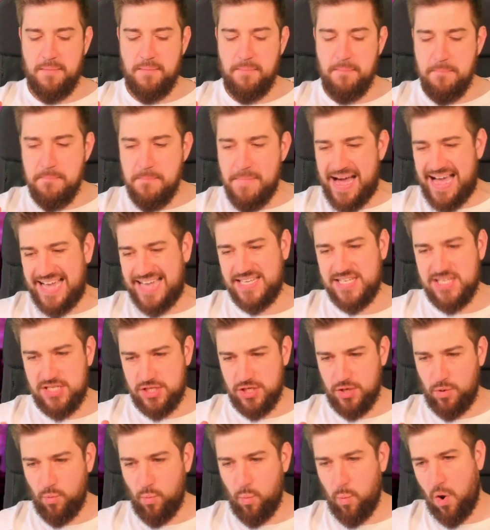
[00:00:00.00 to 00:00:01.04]

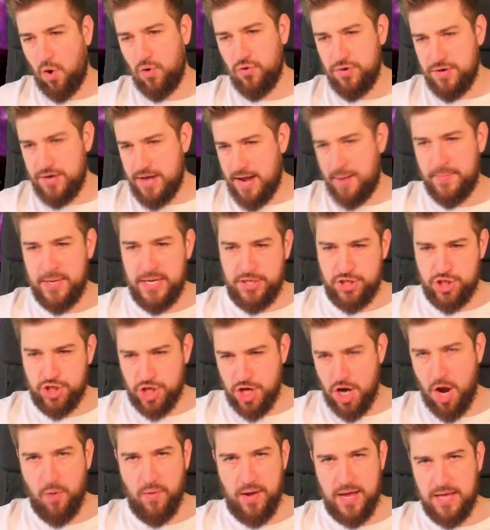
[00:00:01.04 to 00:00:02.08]
mass 1 damage,
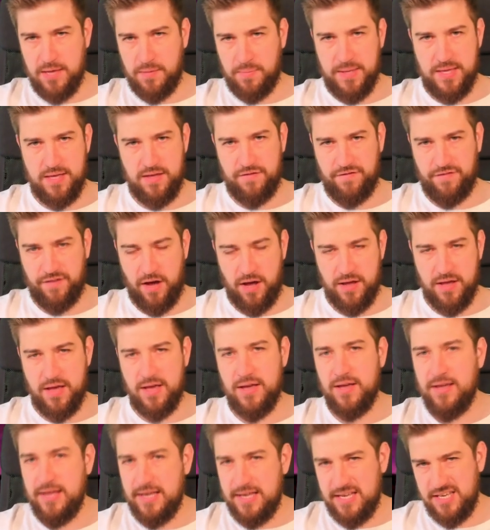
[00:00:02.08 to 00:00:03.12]
no AP
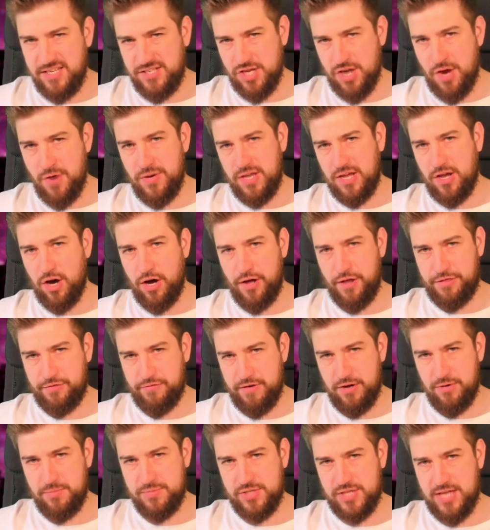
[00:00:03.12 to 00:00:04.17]
fire, he's only got a
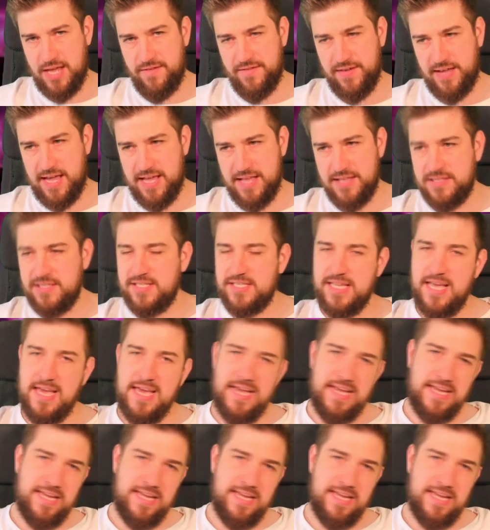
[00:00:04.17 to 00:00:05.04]
3-up save against.